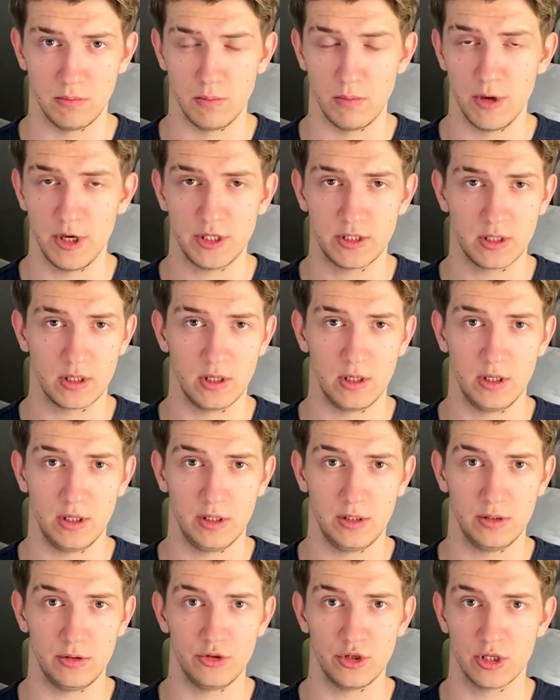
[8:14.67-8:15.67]

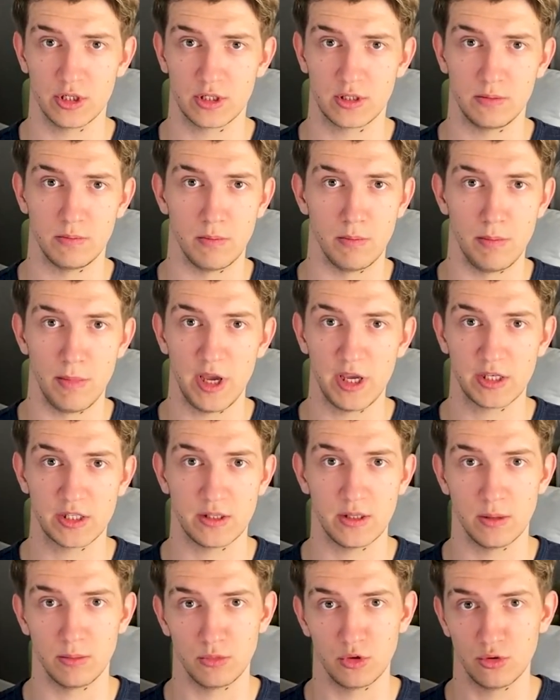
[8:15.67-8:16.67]
basically just makes
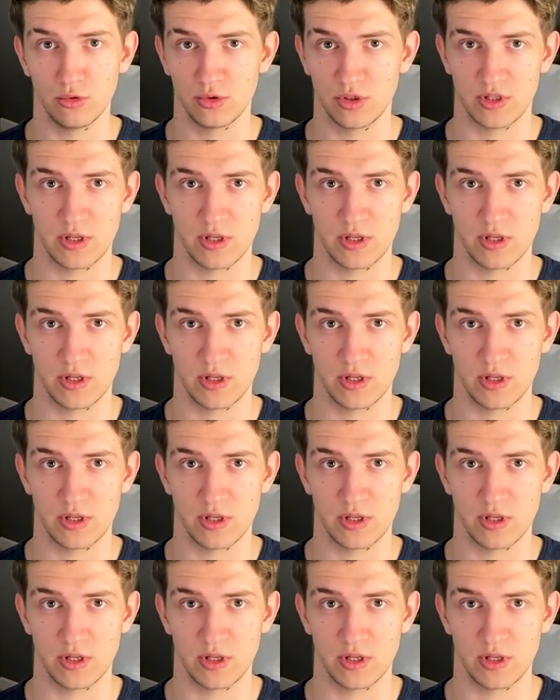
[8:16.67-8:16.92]
them lose